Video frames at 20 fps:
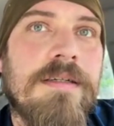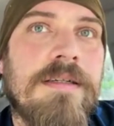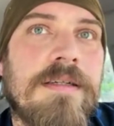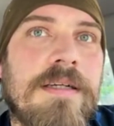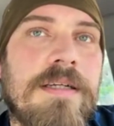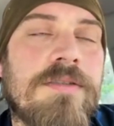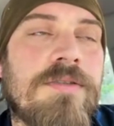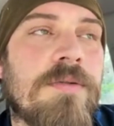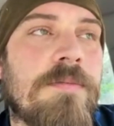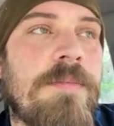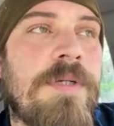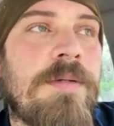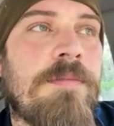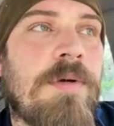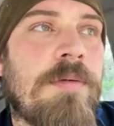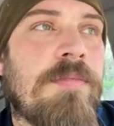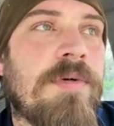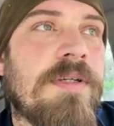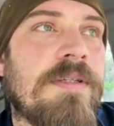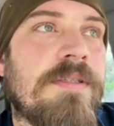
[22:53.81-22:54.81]
That's what me and my
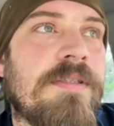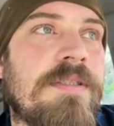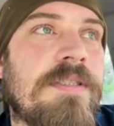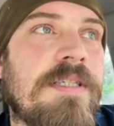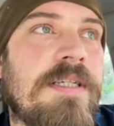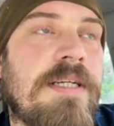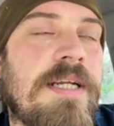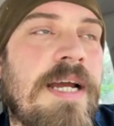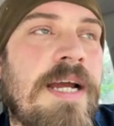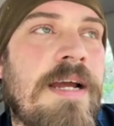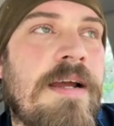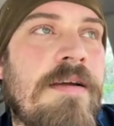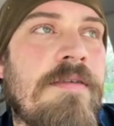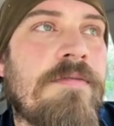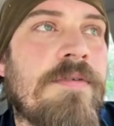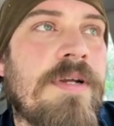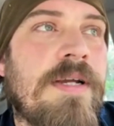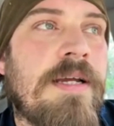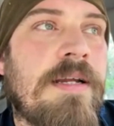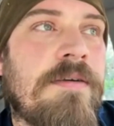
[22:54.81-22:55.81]
brothers did.
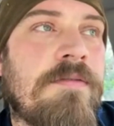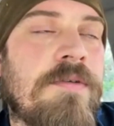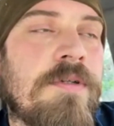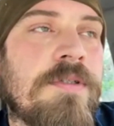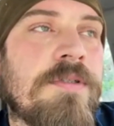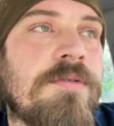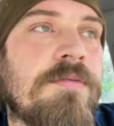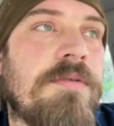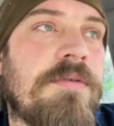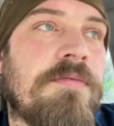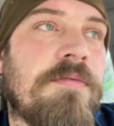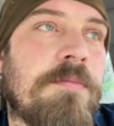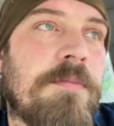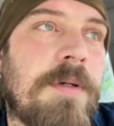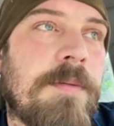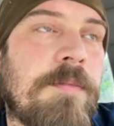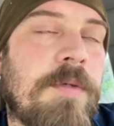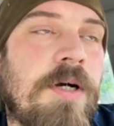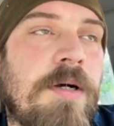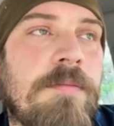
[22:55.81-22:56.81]
Every anniversary from my
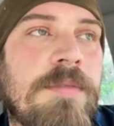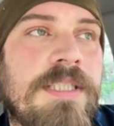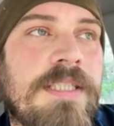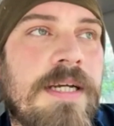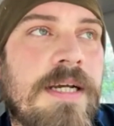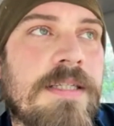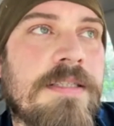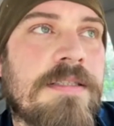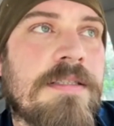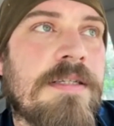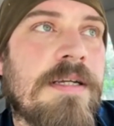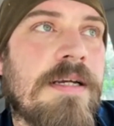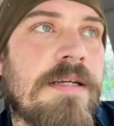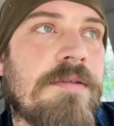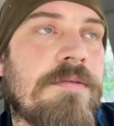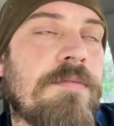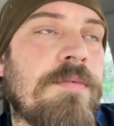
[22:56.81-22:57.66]
mom and dad's death,